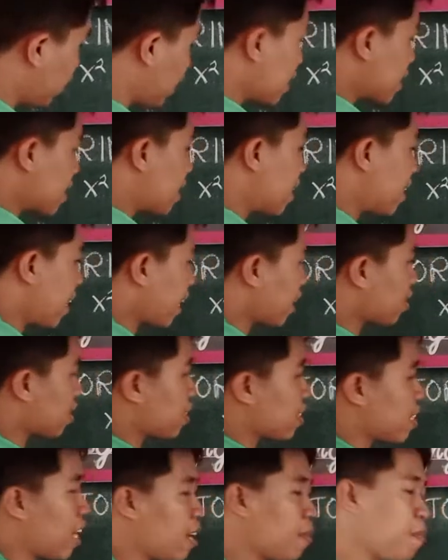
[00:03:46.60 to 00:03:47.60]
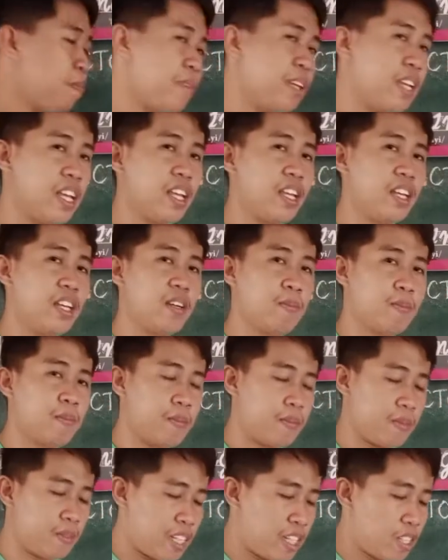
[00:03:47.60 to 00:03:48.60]
is the next step
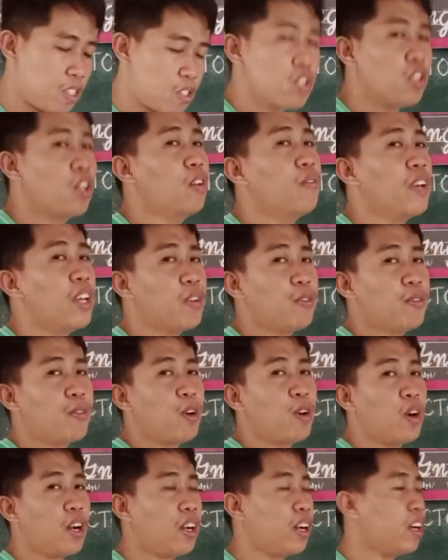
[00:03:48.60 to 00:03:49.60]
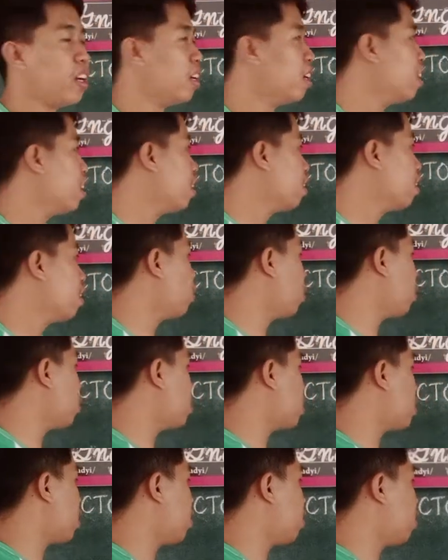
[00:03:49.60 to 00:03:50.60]
in solving for the
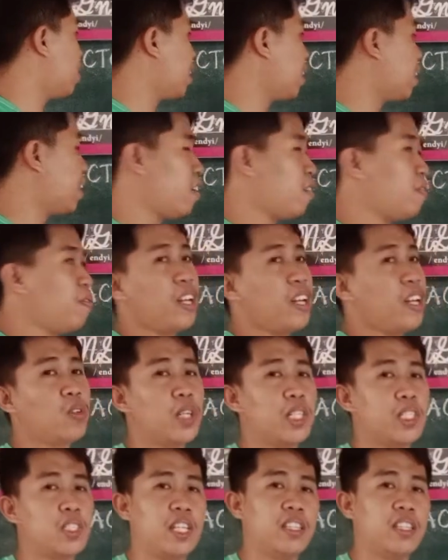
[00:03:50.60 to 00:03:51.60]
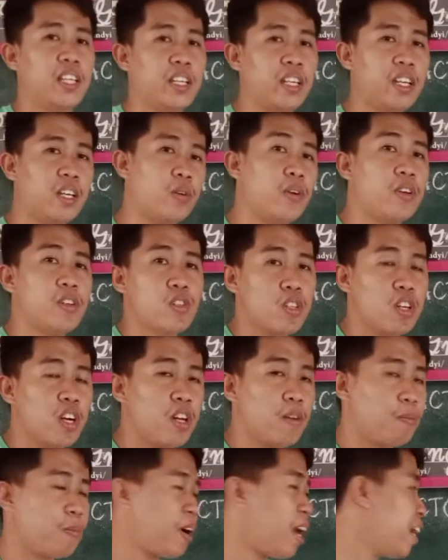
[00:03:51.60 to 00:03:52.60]
roots of the given quadratic
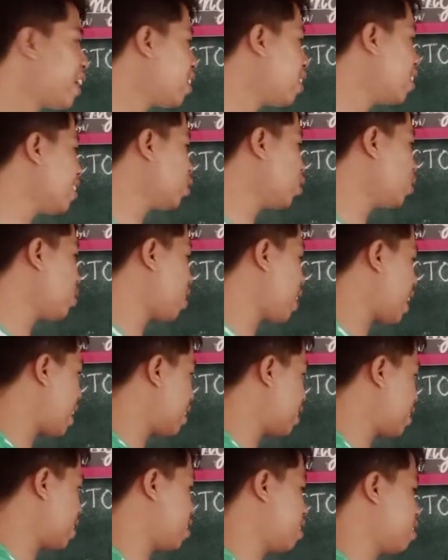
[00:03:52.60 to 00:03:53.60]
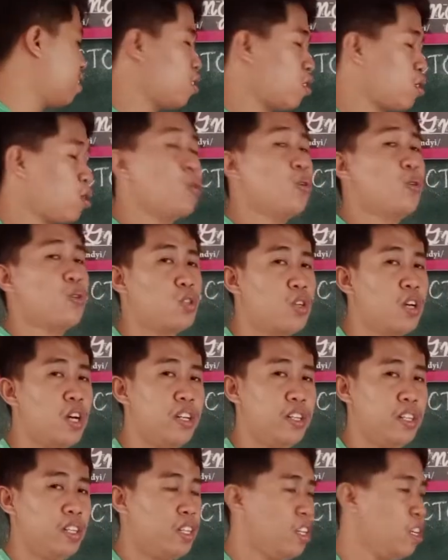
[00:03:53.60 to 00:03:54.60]
equation prior to that
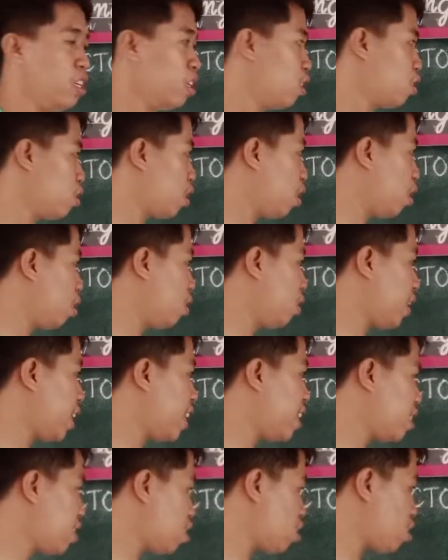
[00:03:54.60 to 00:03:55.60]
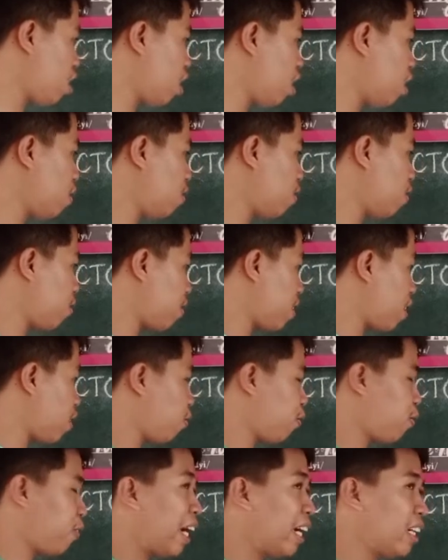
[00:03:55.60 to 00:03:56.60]
solution? So each of the
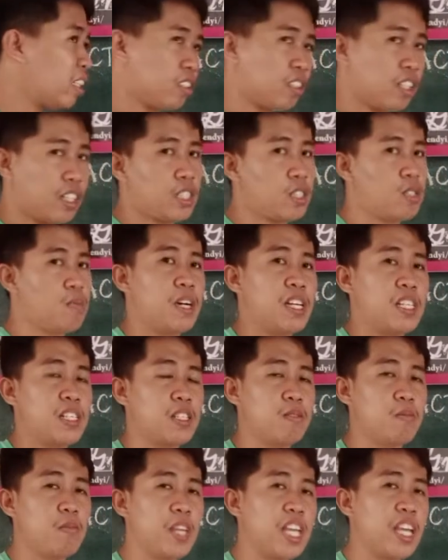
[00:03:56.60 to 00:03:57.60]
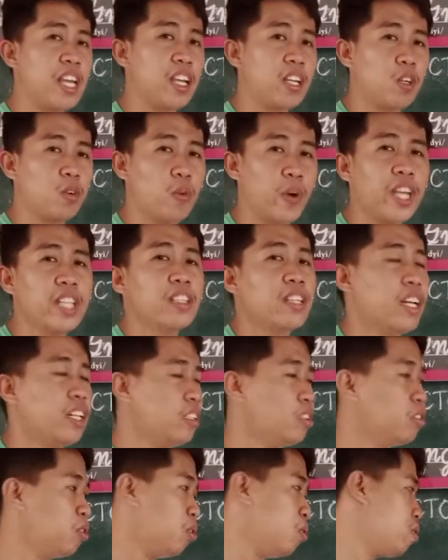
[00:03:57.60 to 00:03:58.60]
factors must be
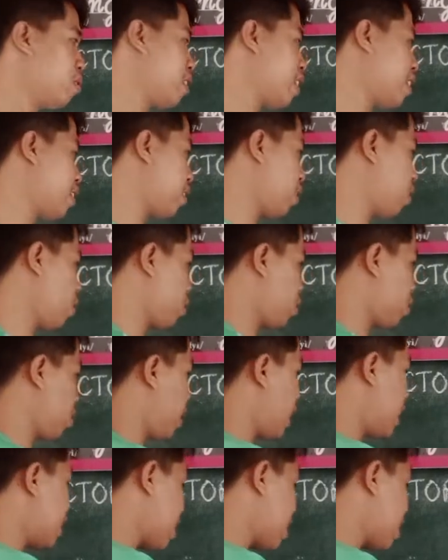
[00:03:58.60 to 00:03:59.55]
equated to 0. So let's